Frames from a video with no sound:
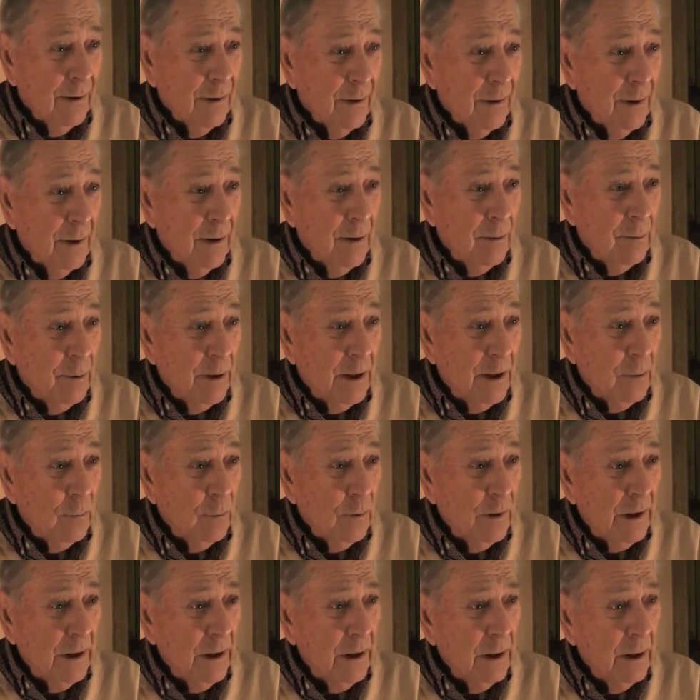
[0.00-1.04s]
anybody
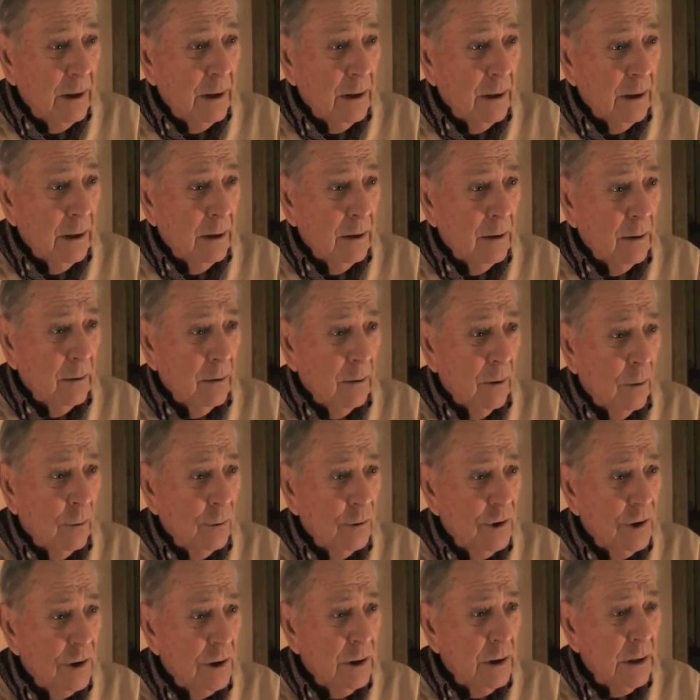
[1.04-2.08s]
went in the
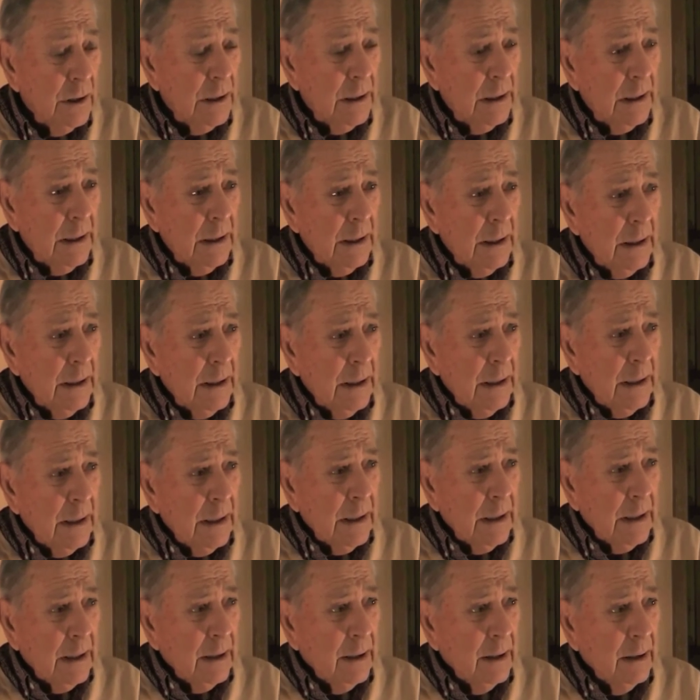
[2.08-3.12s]
ocean.
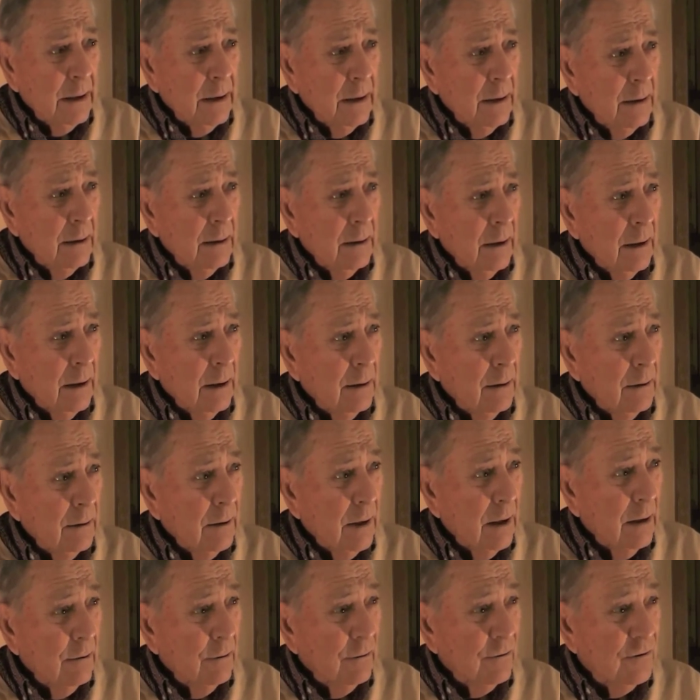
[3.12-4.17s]
And I don't know
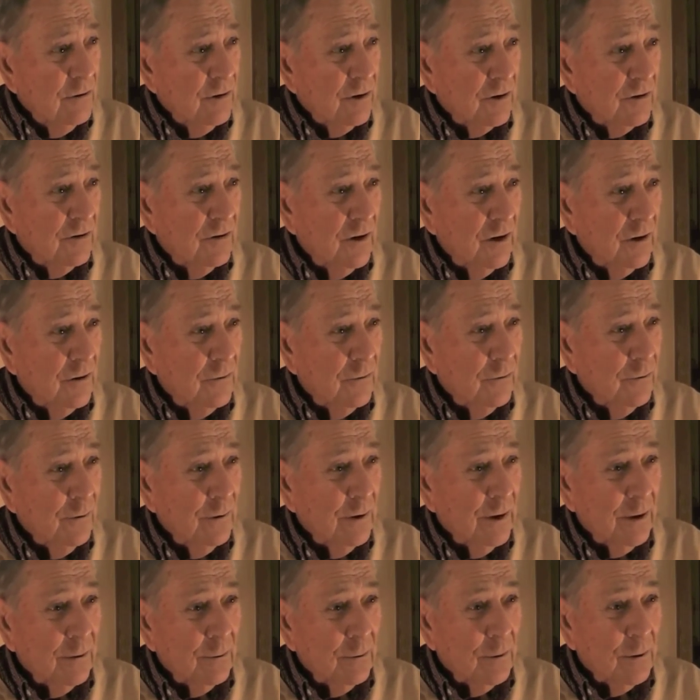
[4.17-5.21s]
how successful
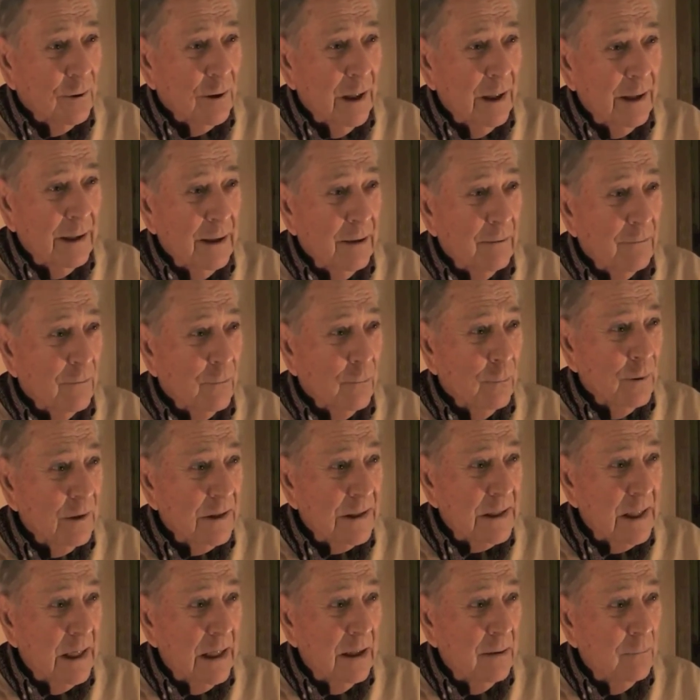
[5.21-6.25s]
they were. I never
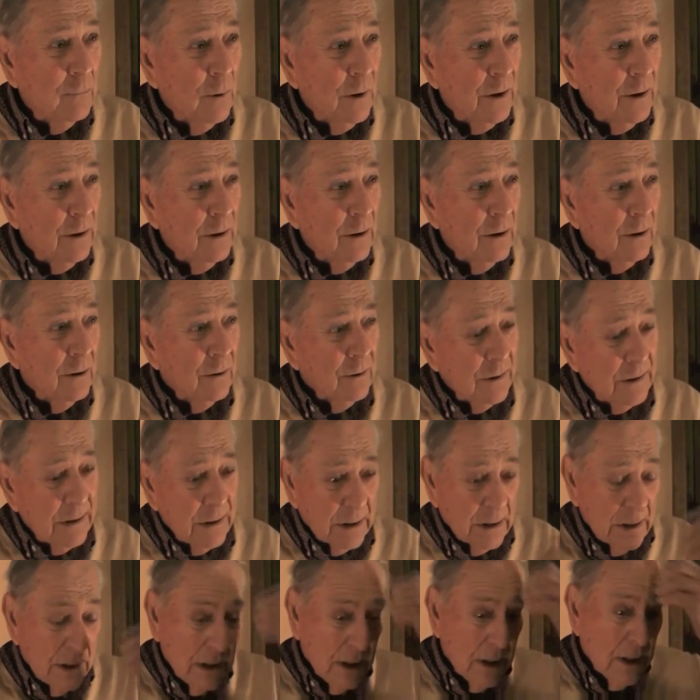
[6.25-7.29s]
was on one of those.
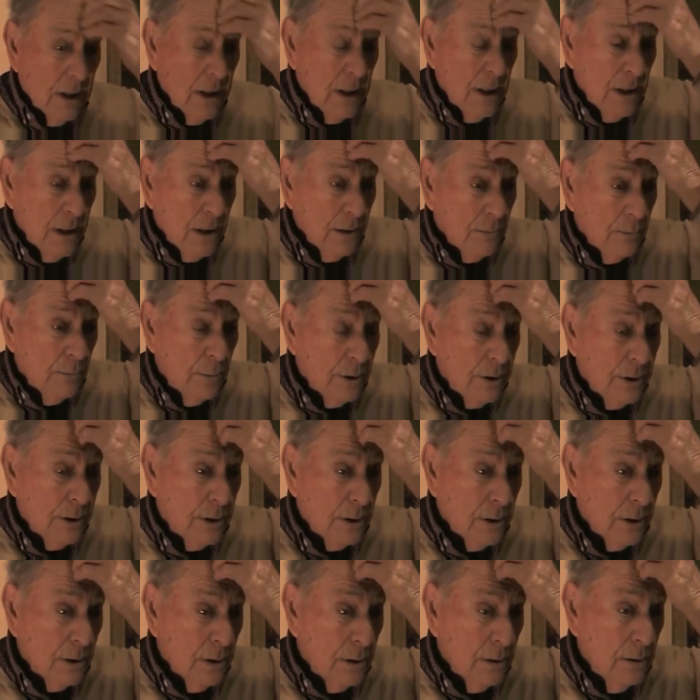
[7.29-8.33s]
But
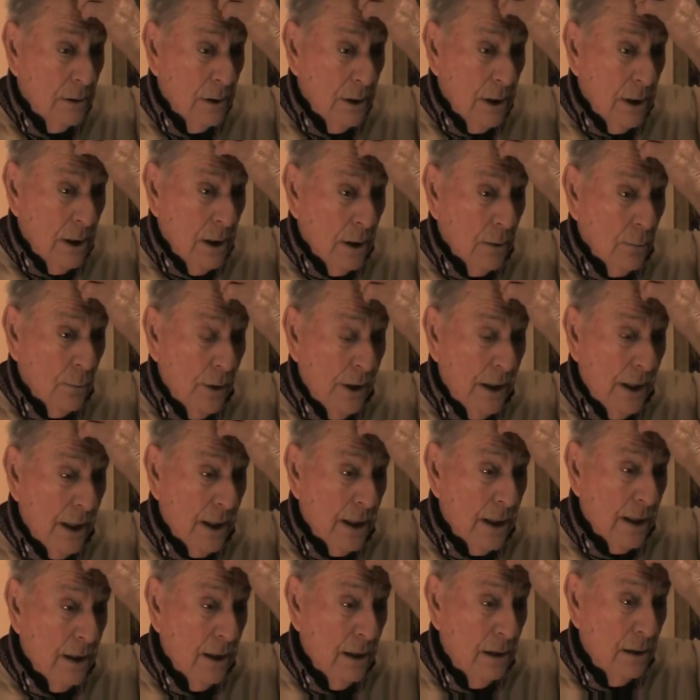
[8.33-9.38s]
we had
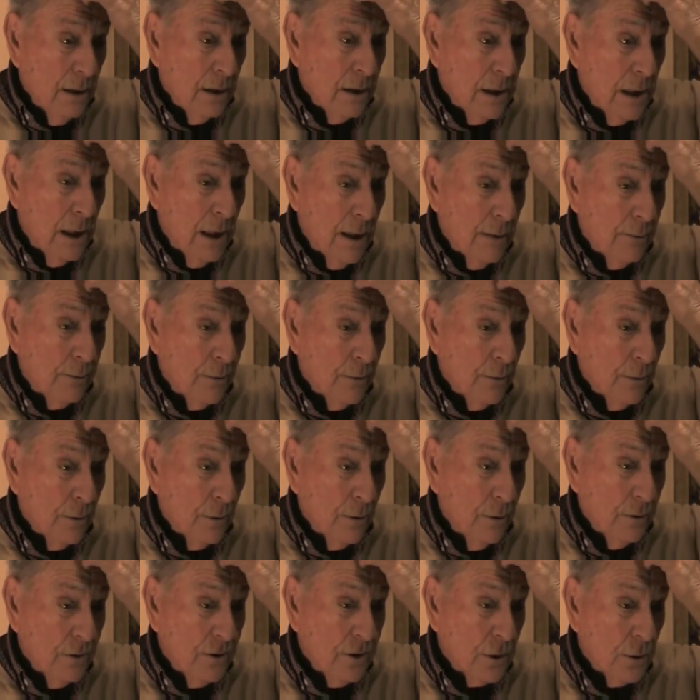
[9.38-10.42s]
a helicopter,
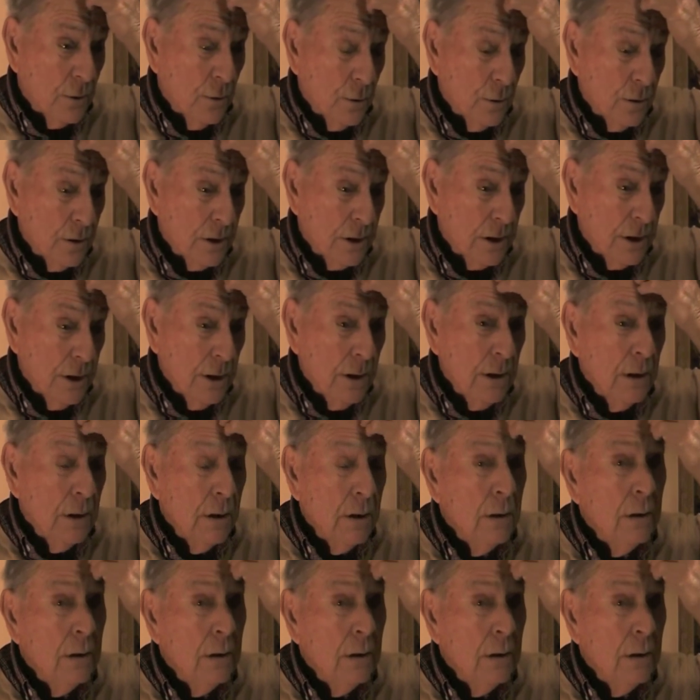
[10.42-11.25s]
Sikorsky,